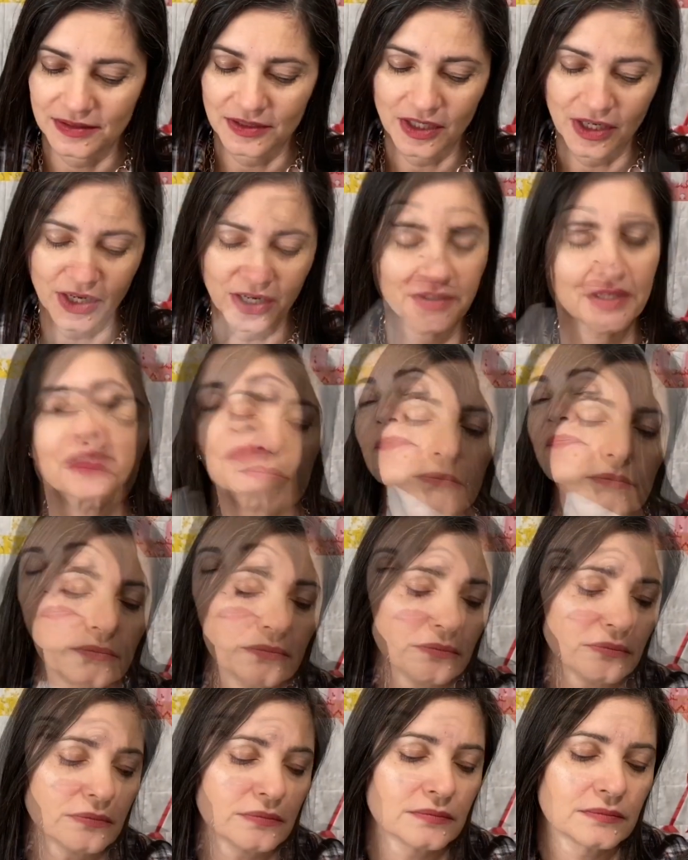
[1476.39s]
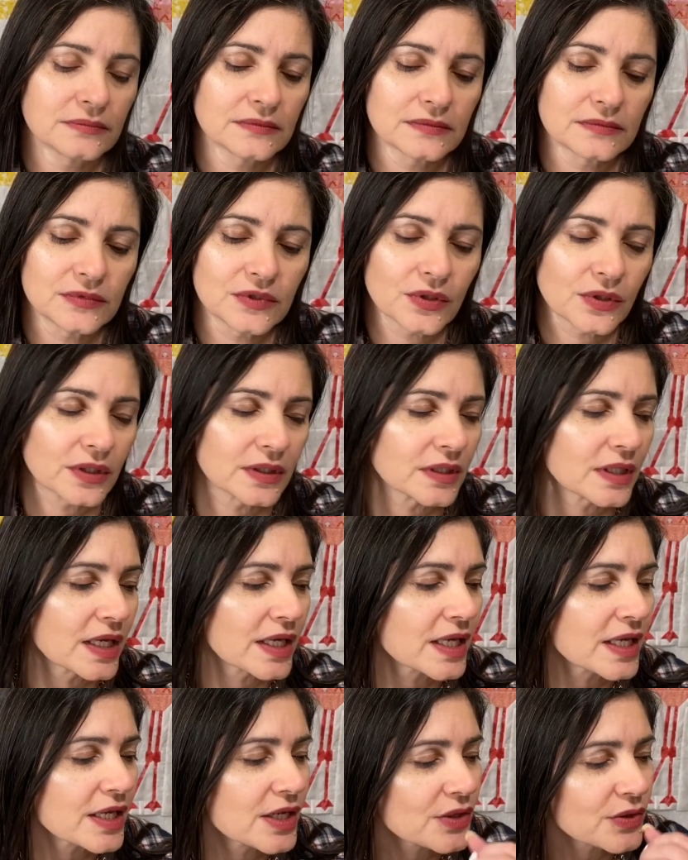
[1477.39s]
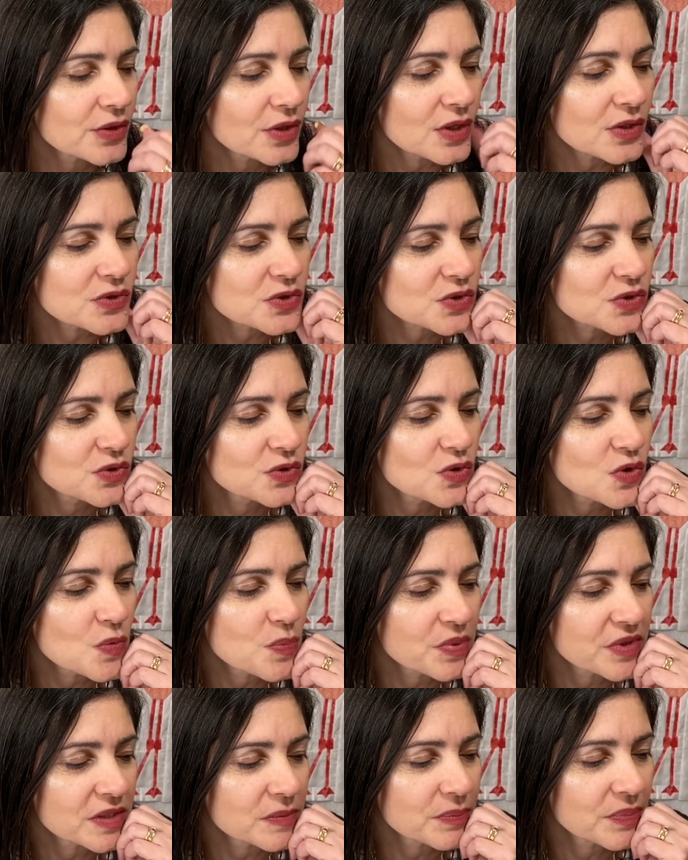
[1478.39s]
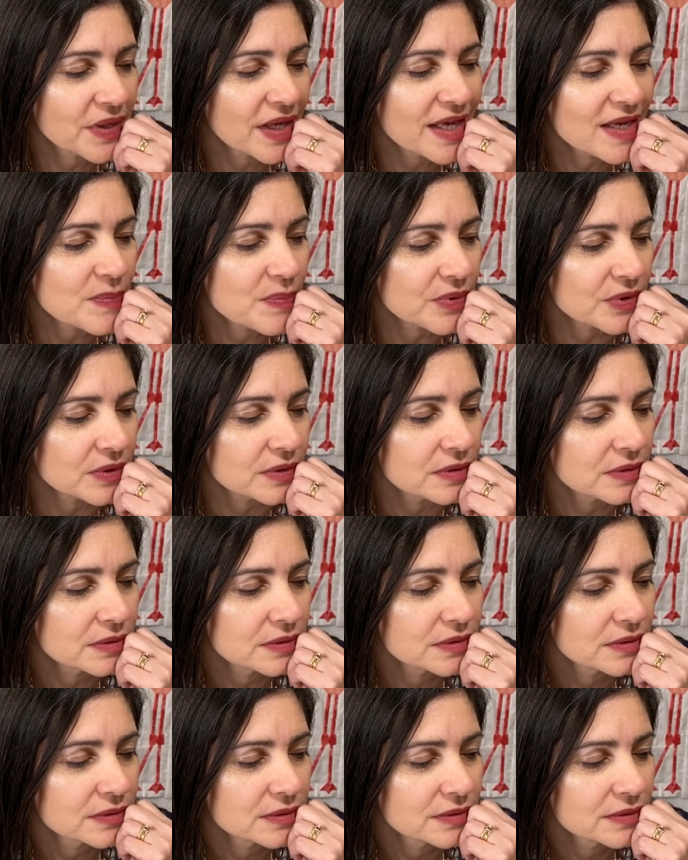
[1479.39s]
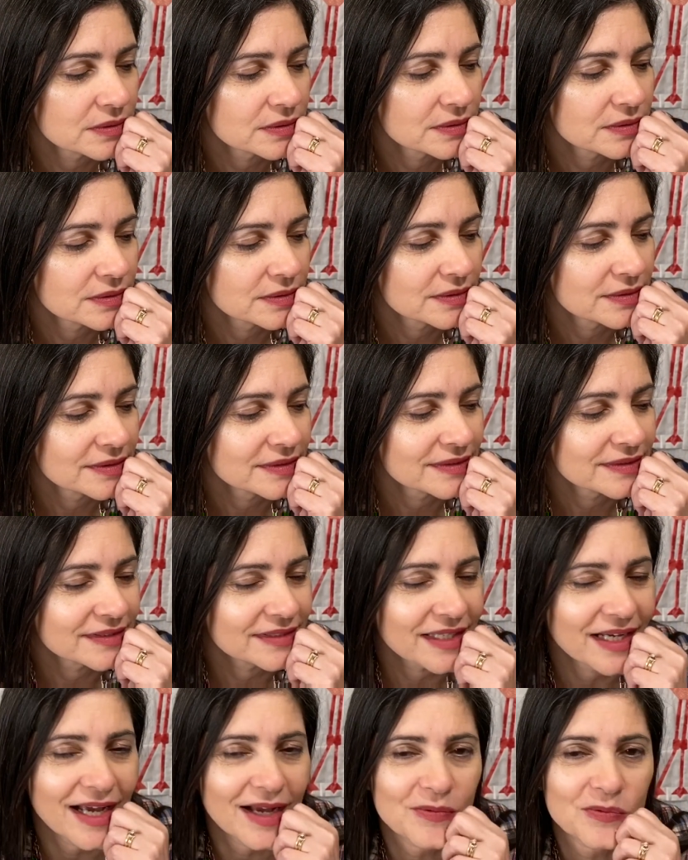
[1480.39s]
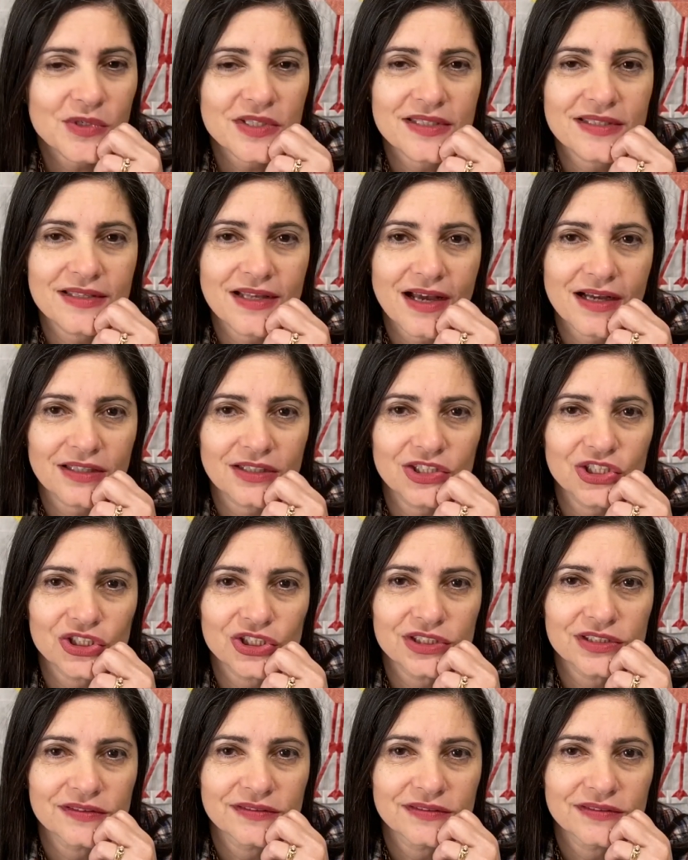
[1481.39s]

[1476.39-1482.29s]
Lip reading: All right. You can hear the stupid paper. That was not good.